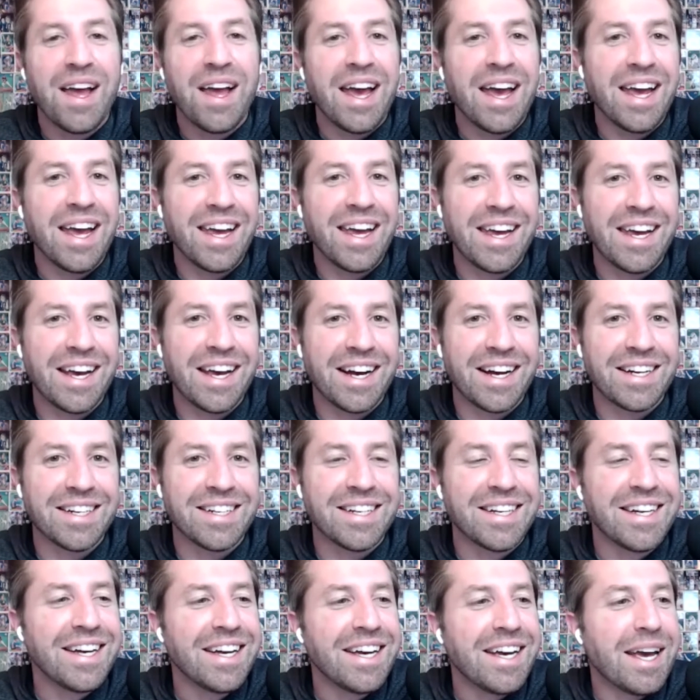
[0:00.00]
And
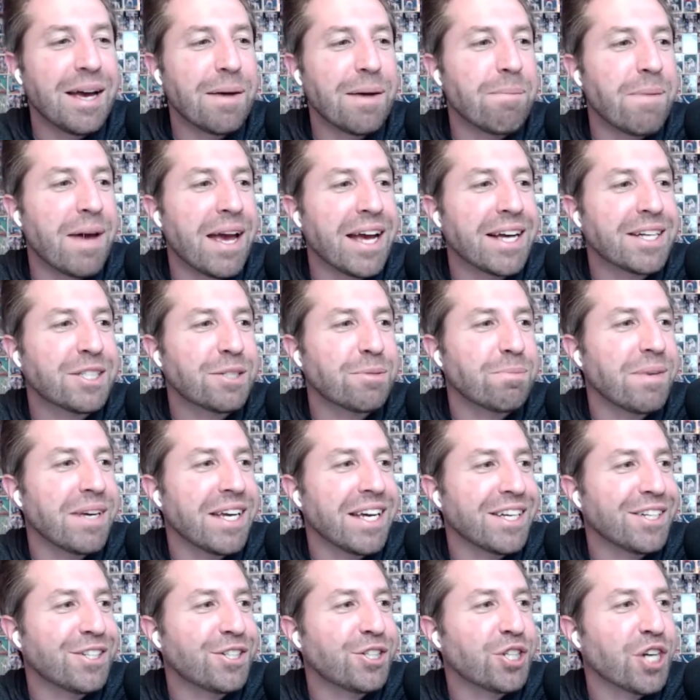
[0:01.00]
it makes
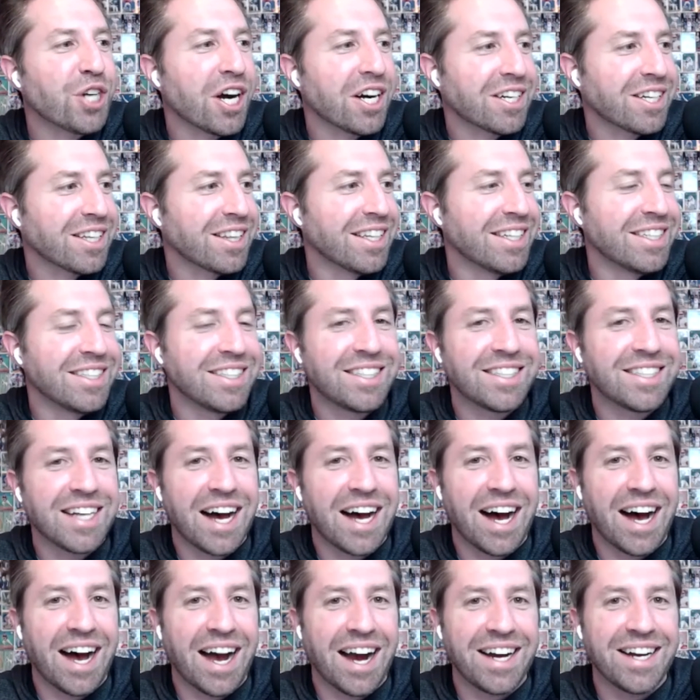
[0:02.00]
me chuckle
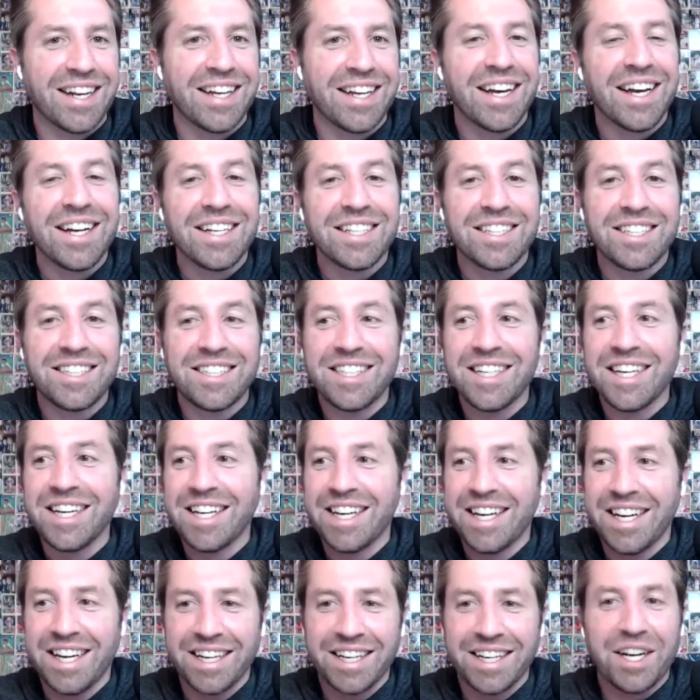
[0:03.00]
inside
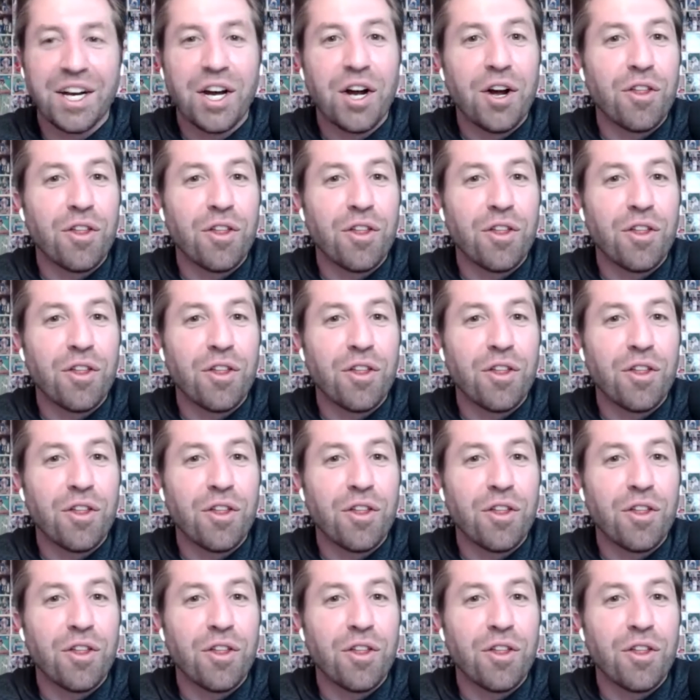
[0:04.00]
seeing